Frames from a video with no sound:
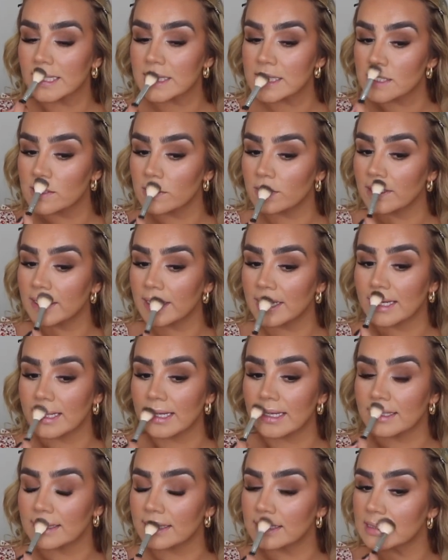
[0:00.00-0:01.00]
story
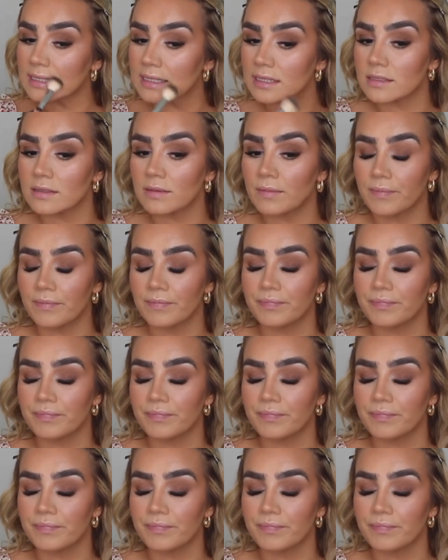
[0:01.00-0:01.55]
is